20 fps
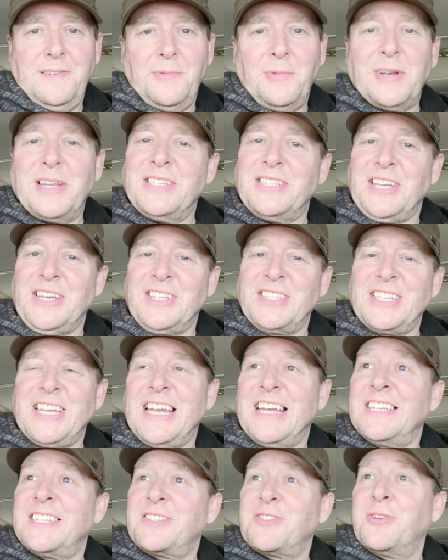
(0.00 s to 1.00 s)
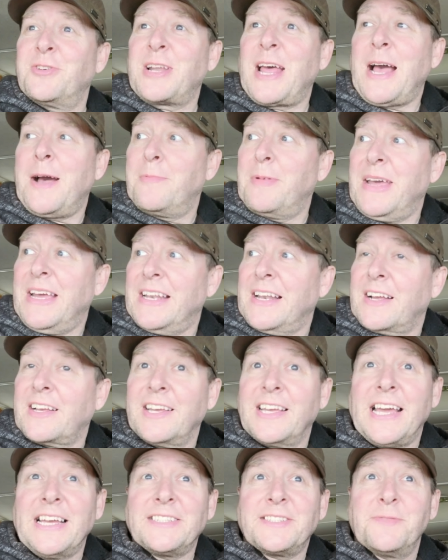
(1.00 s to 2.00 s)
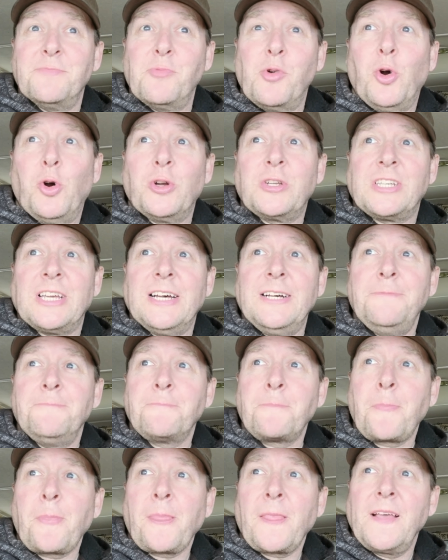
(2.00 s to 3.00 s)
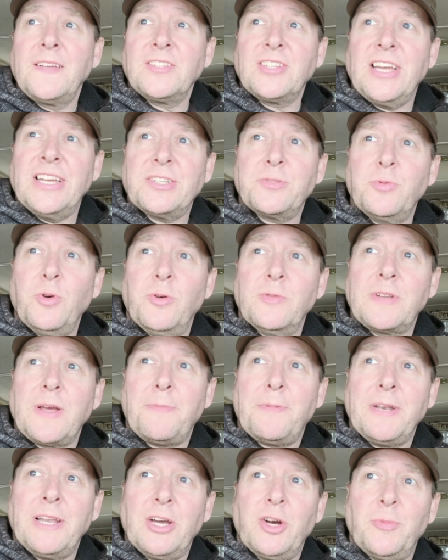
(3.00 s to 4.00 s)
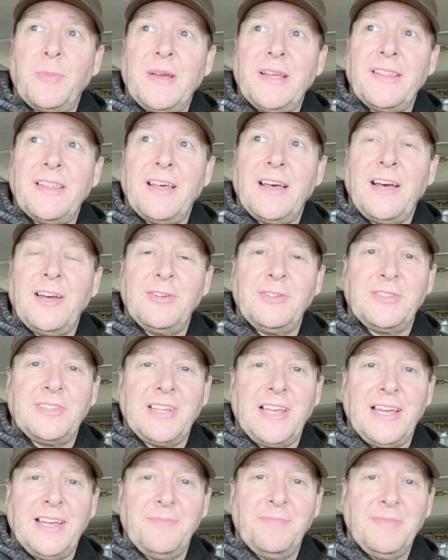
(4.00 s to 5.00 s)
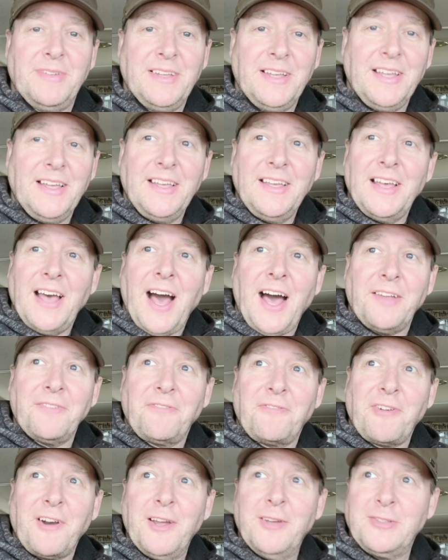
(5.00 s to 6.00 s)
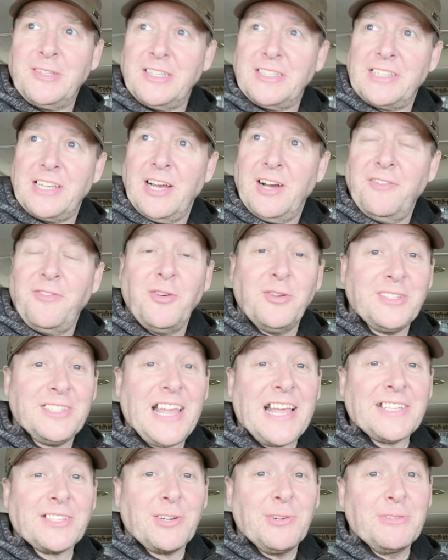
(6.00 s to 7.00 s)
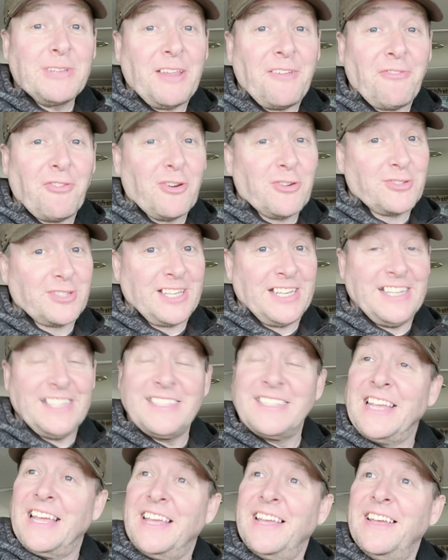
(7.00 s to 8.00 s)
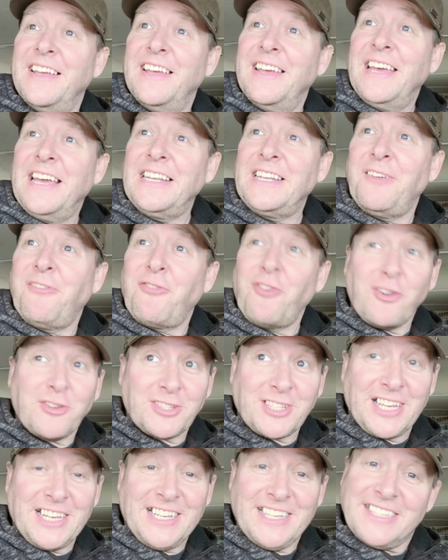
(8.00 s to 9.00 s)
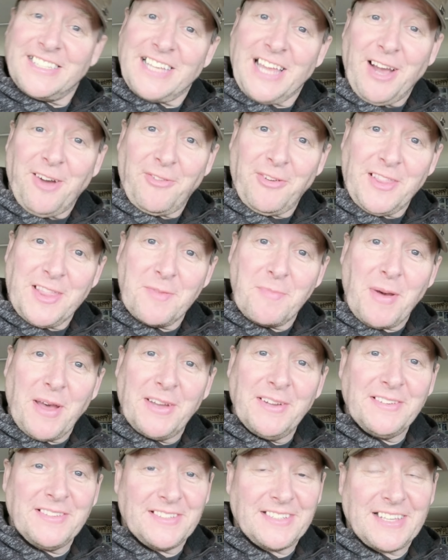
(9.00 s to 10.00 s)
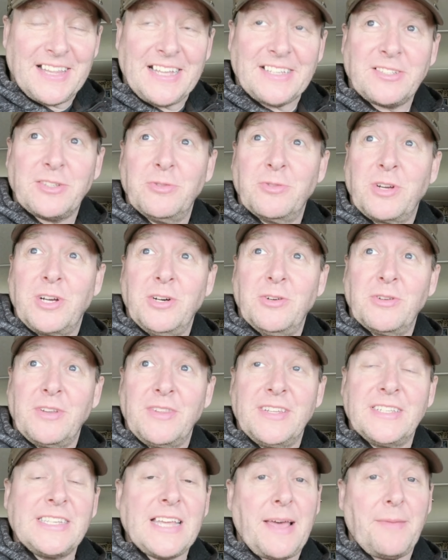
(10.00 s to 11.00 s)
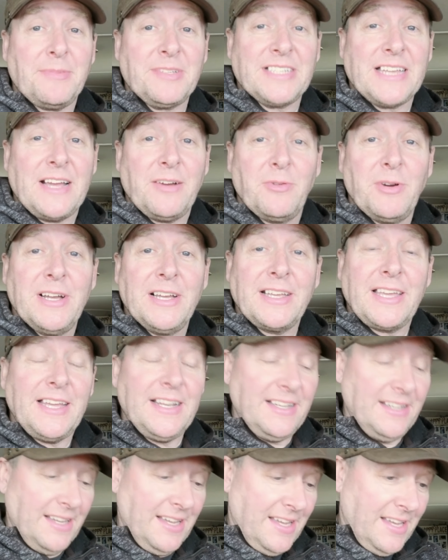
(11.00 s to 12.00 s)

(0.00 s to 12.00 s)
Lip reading: Well, as you can see, it's thawed out a bit and I can get some water. See, it's warmed up a little bit. The hose unfroze itself. Well, that's called defrosted, isn't it? It defrosted itself in the boat, so that's all cool, and the tap is now working.